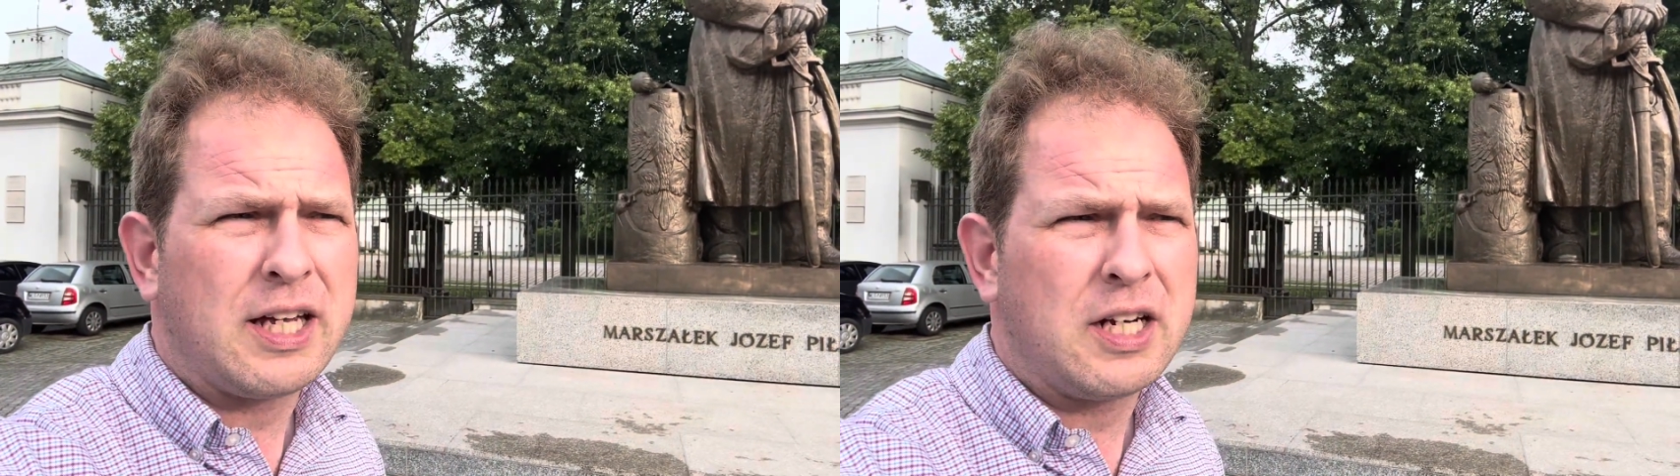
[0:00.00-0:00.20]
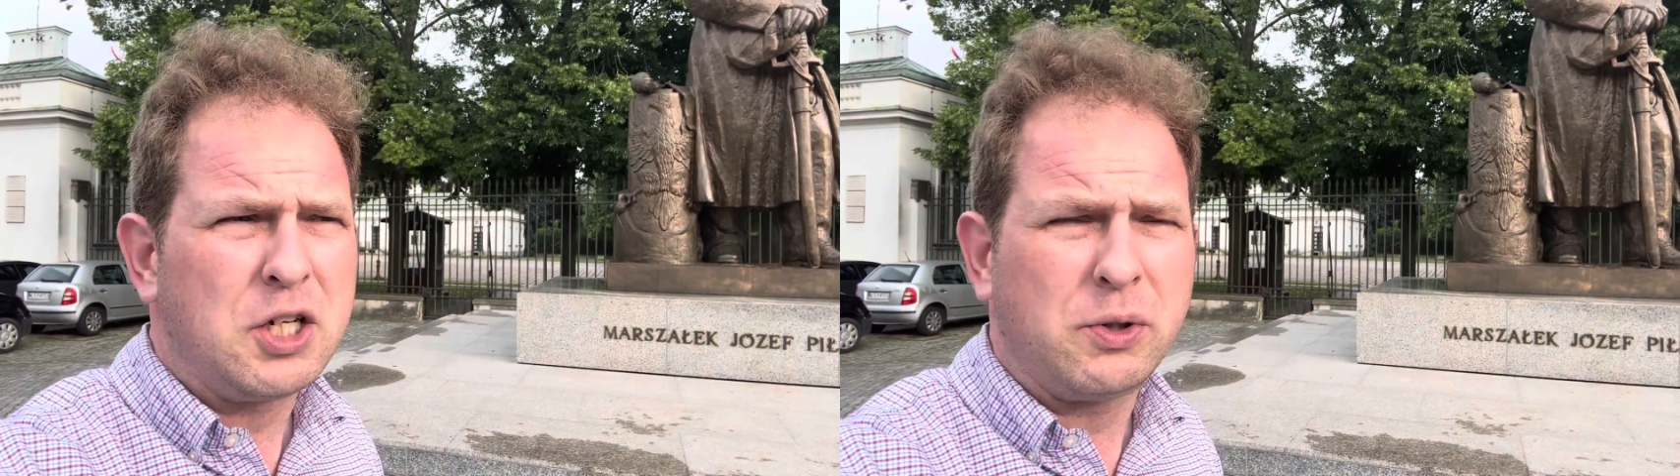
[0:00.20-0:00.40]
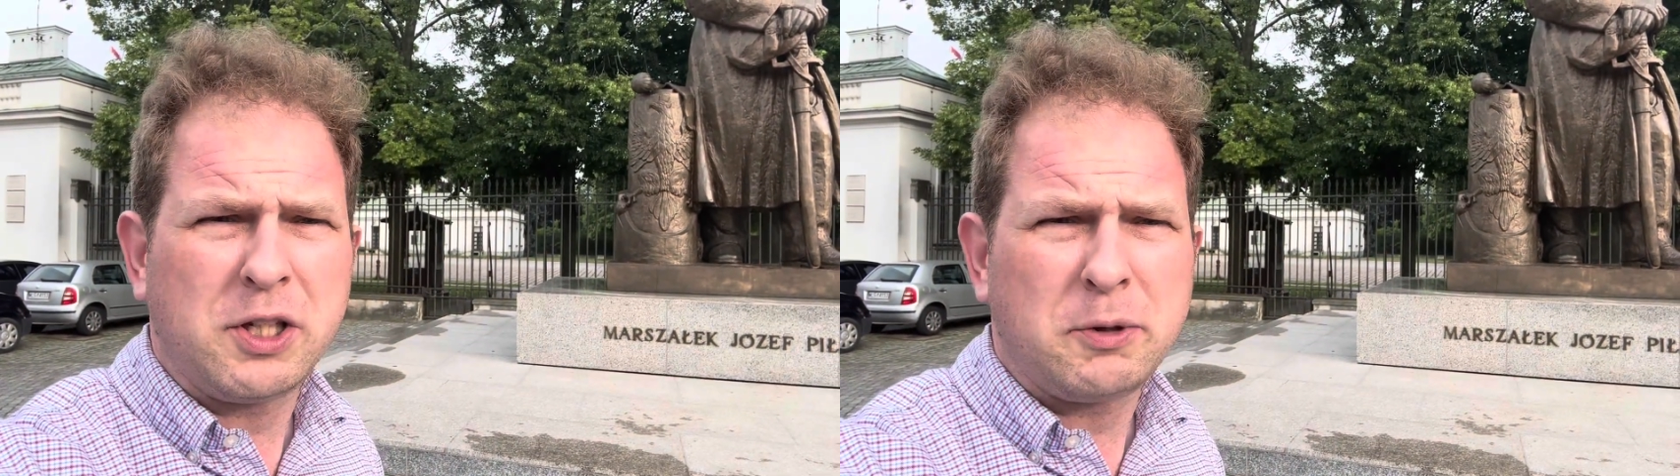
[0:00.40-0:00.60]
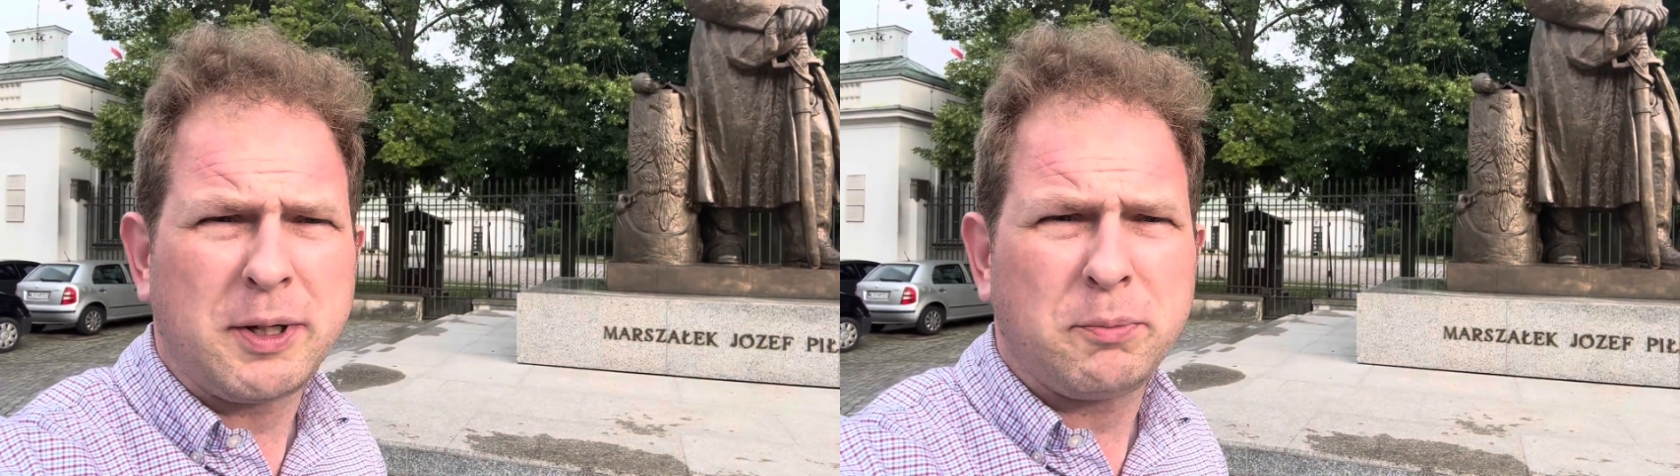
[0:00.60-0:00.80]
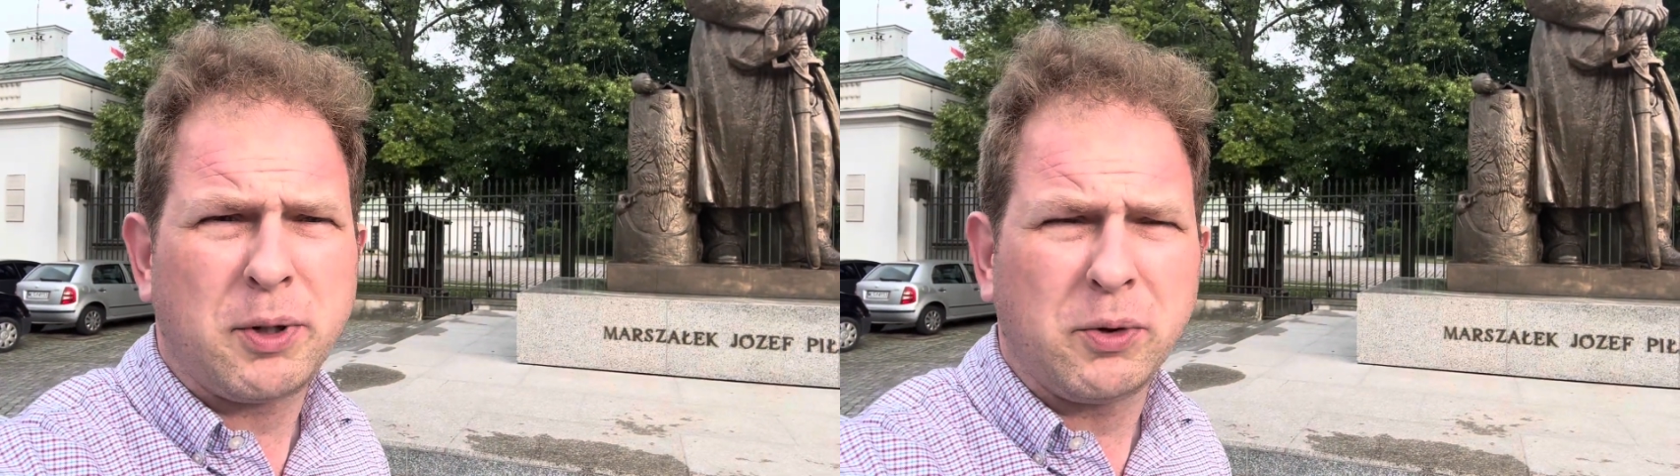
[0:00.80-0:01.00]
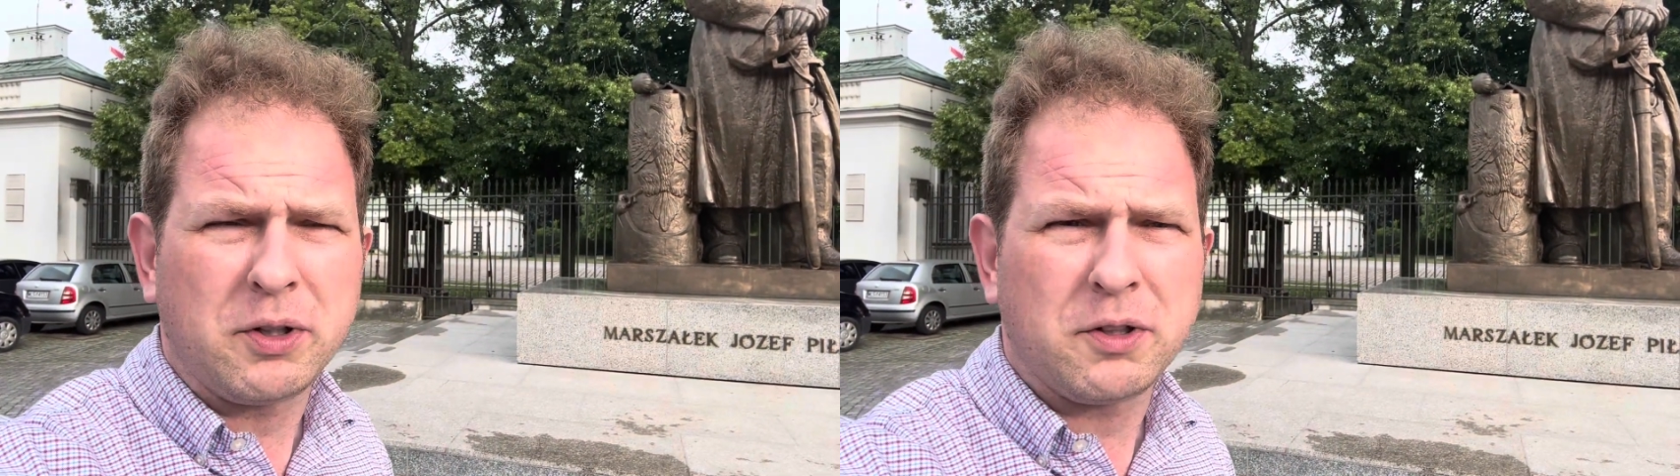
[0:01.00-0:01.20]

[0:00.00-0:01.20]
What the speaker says: a newly independent Poland